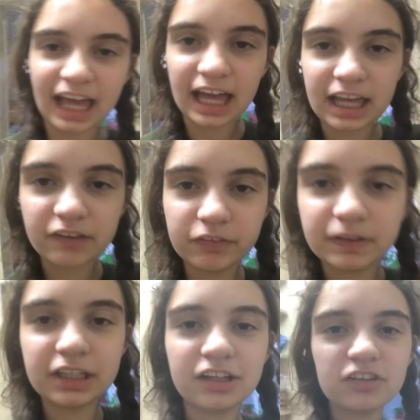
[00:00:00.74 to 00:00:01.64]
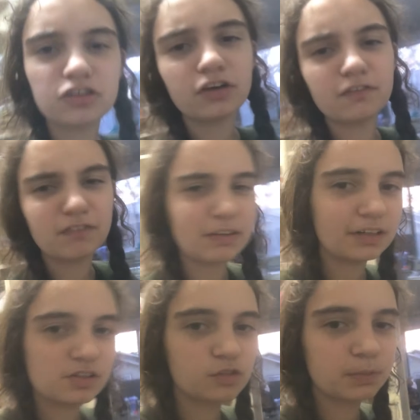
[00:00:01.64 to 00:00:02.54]
hey everyone, it is your
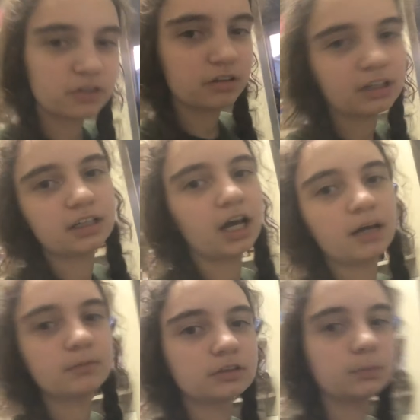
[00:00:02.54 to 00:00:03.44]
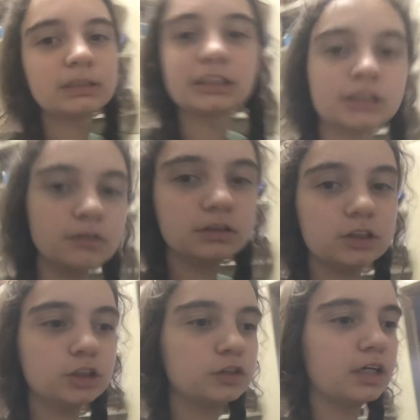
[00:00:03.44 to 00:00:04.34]
favorite person and I'm going to be showing
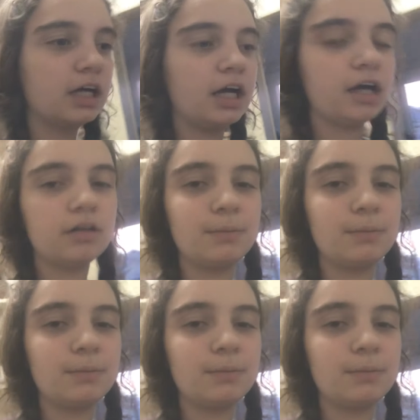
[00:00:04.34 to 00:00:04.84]
you how to